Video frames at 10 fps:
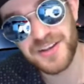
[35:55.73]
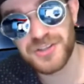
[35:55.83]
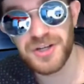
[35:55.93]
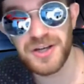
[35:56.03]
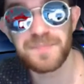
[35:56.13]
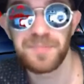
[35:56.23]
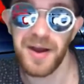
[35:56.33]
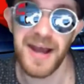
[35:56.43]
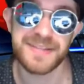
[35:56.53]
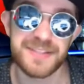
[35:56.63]
could
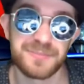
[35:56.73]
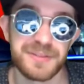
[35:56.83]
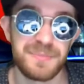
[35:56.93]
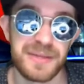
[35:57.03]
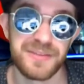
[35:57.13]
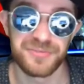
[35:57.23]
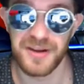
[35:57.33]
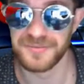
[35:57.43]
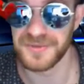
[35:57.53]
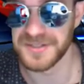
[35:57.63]
possibly be the
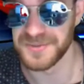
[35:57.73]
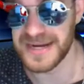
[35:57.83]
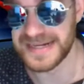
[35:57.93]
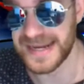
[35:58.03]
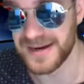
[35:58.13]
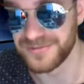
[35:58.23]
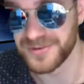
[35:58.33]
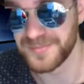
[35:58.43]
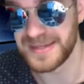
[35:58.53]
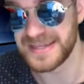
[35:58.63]
front runner right now
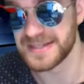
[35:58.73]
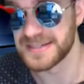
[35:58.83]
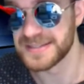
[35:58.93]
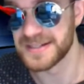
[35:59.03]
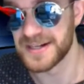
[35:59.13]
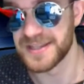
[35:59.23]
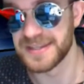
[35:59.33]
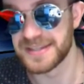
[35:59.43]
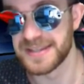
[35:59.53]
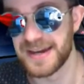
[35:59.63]
for me in the